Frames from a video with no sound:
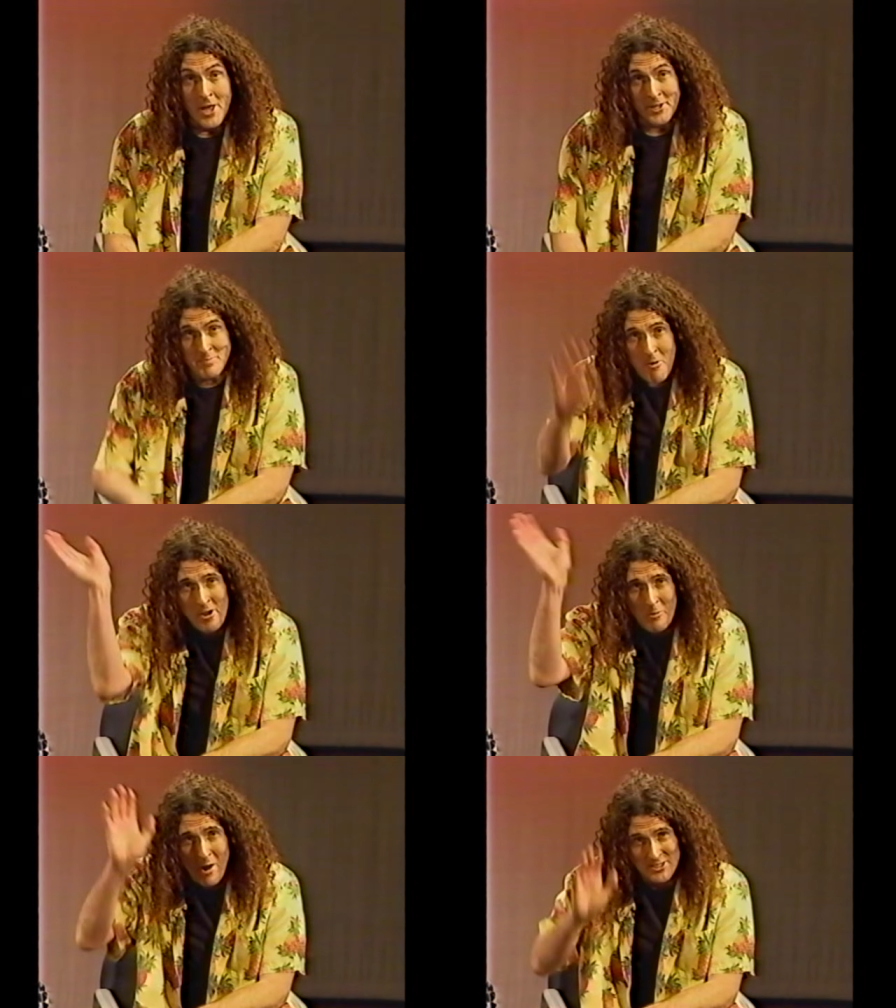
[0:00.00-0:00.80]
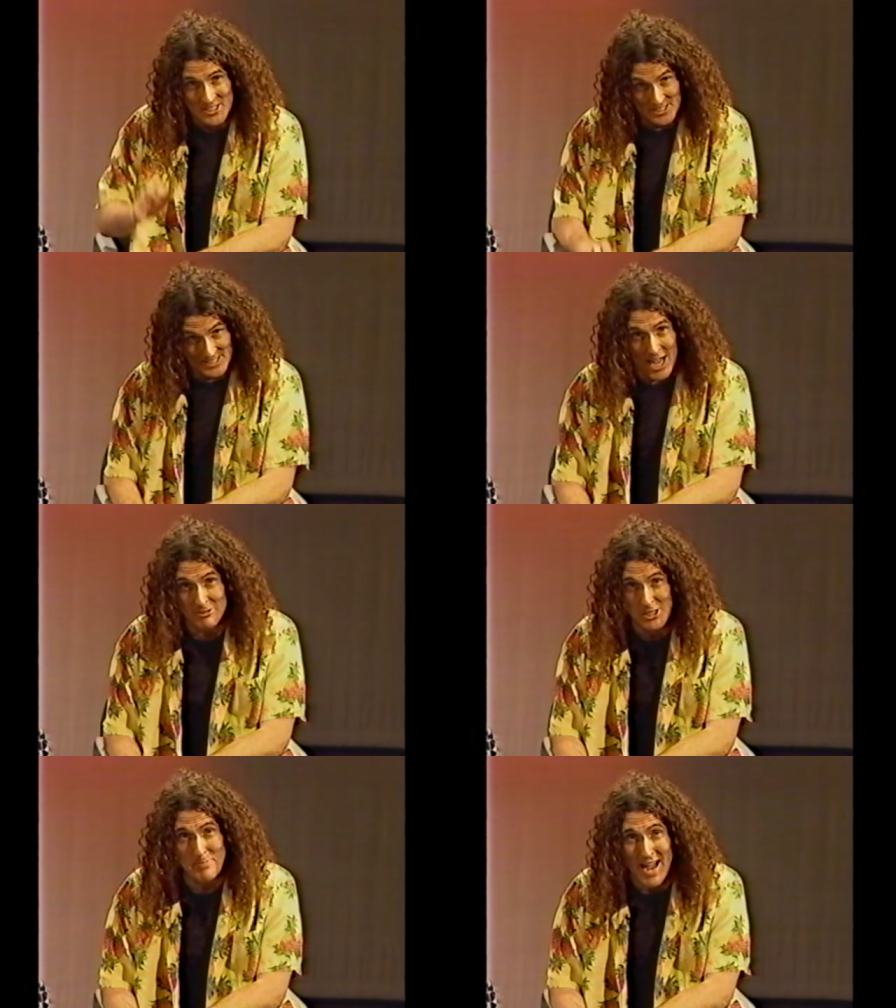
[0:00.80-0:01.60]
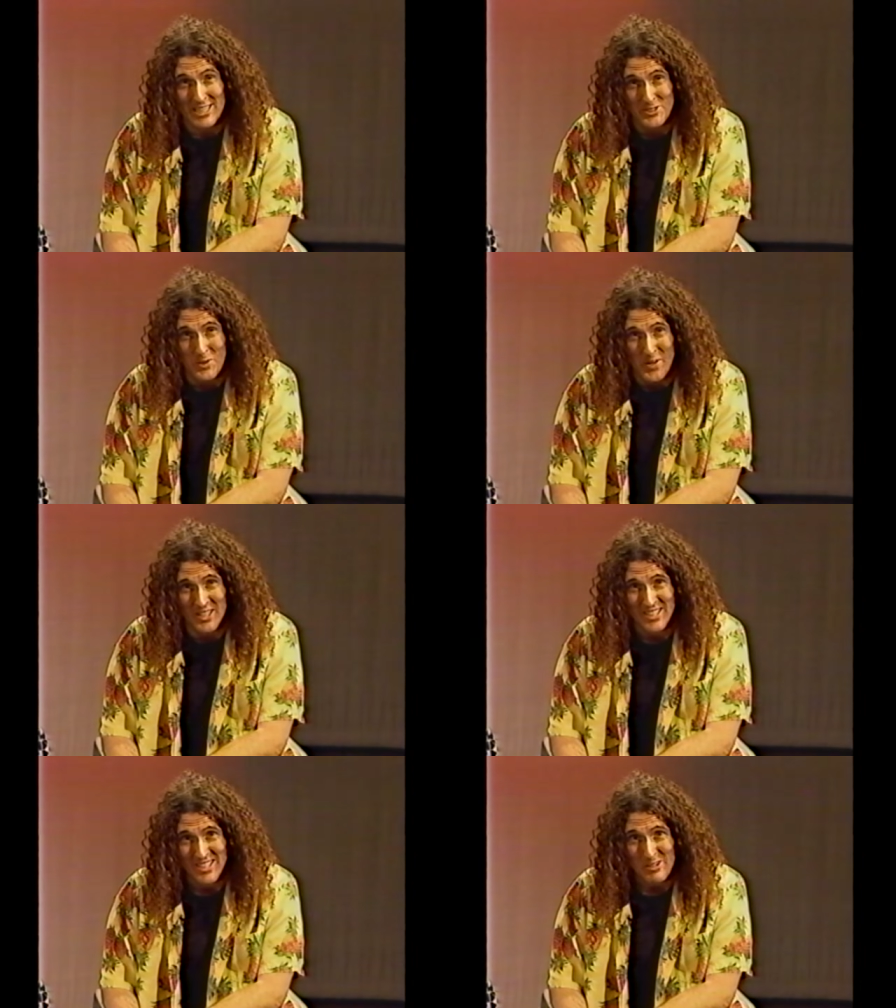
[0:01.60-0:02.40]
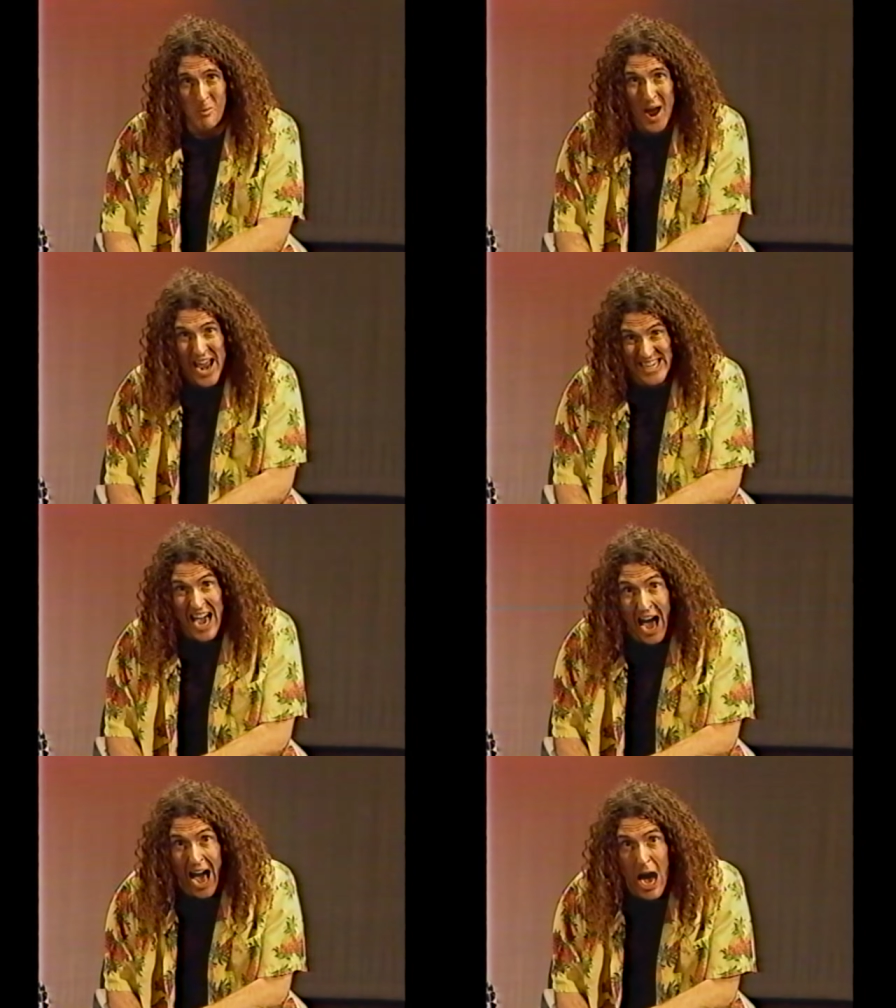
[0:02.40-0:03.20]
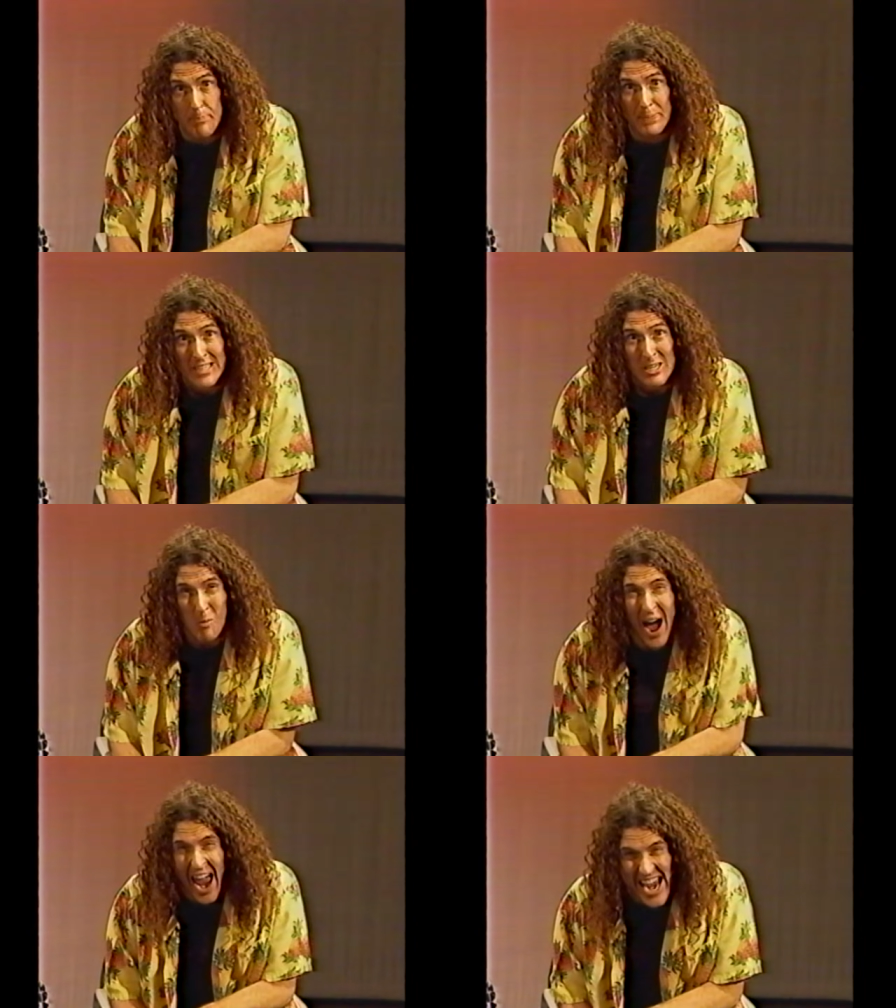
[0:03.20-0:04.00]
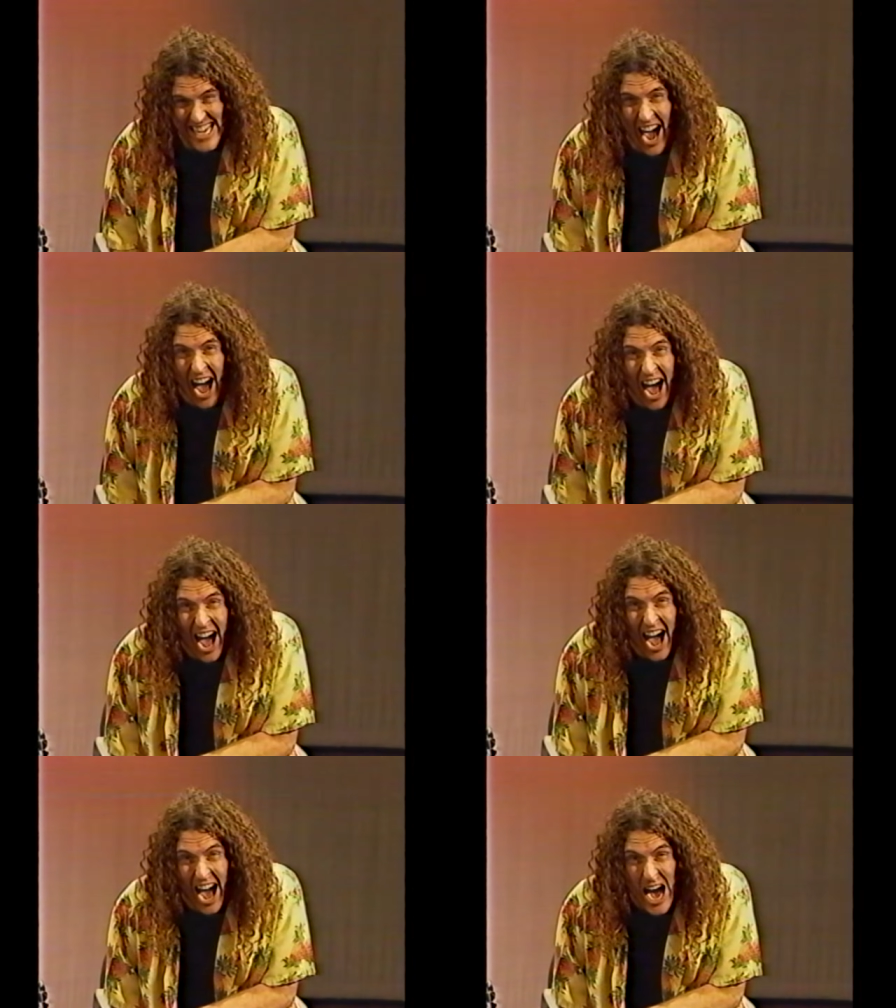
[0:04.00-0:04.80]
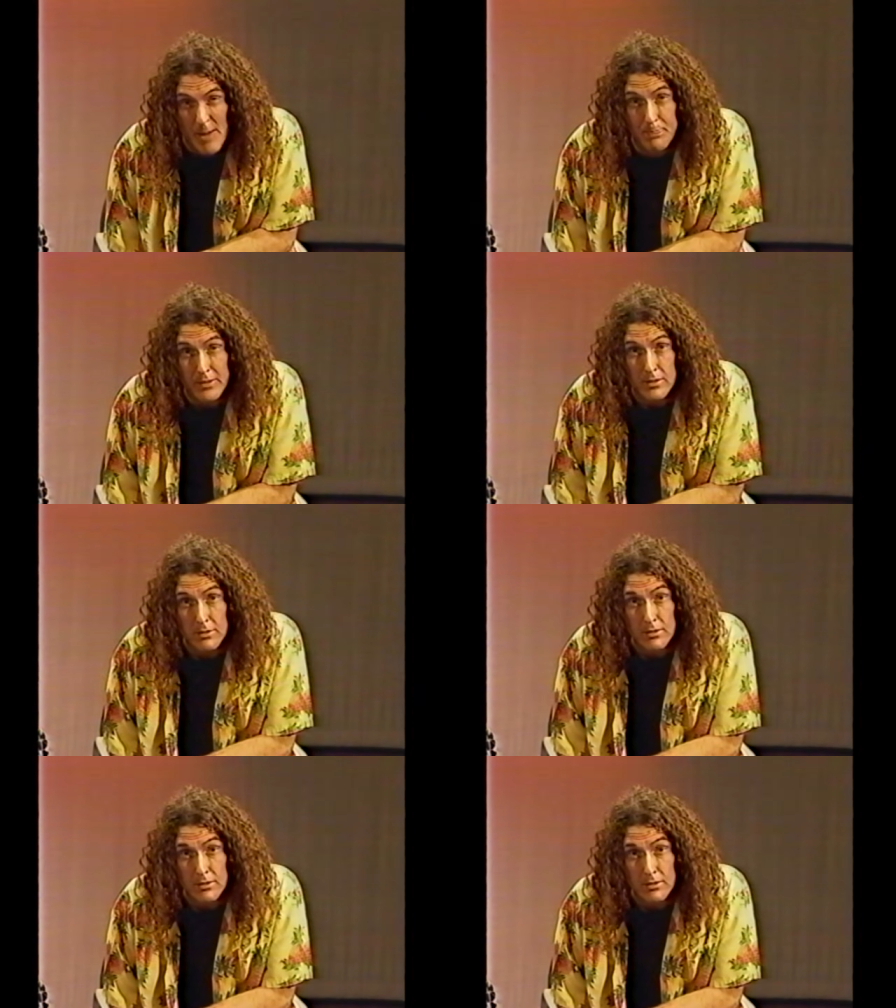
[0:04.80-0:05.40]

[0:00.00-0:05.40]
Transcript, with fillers: Good morning, Washington Township High School. Wake up! Wake up!